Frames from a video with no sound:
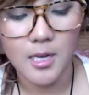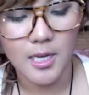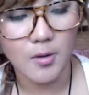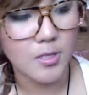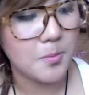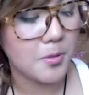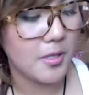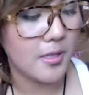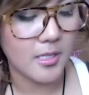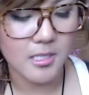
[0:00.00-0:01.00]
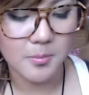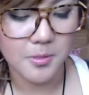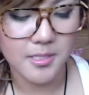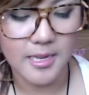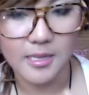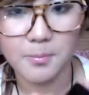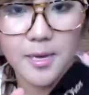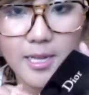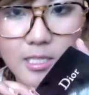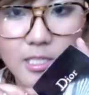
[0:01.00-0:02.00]
I always put it in there just to protect the
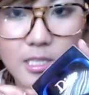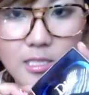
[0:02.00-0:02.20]
packaging because